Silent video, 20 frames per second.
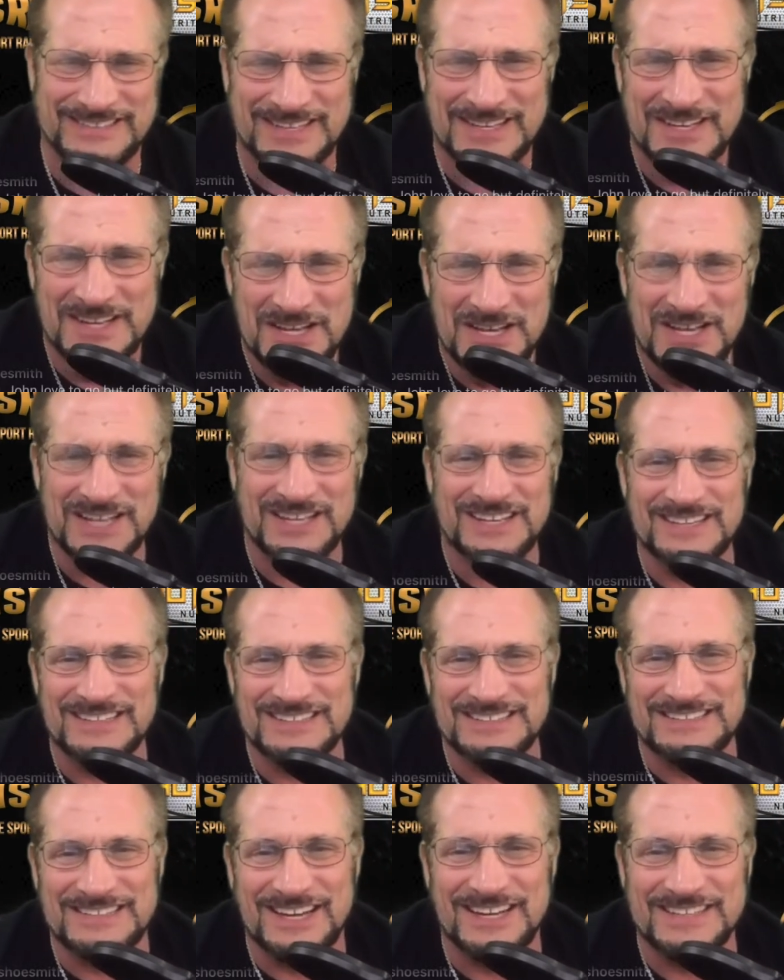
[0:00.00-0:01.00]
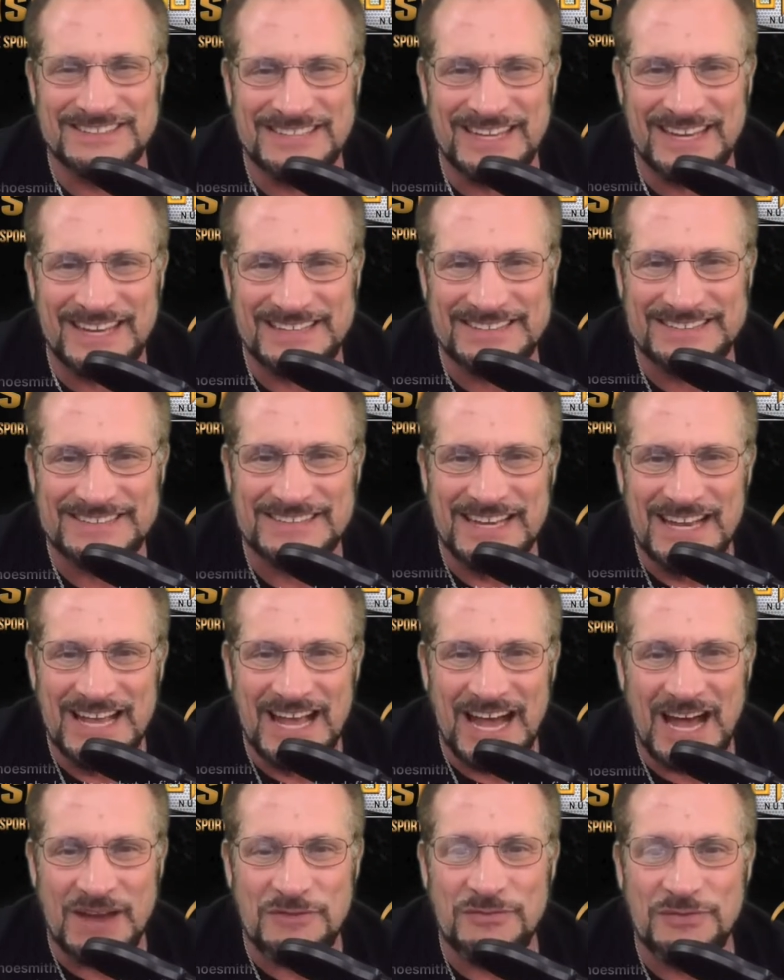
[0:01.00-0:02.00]
The tits. I
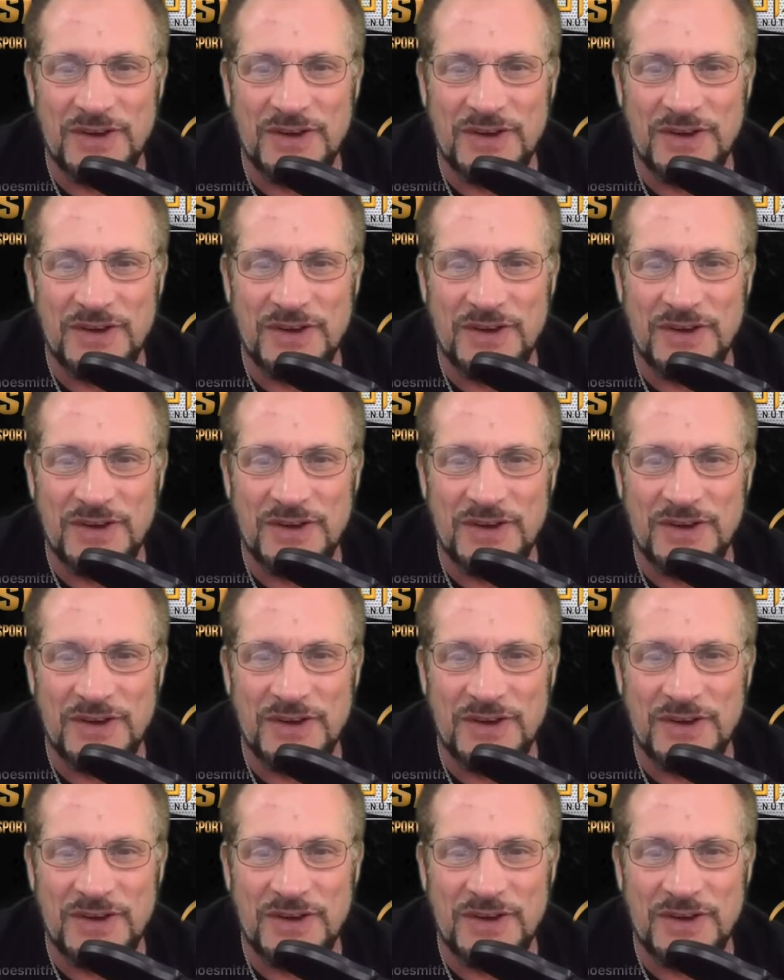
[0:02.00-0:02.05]
fuck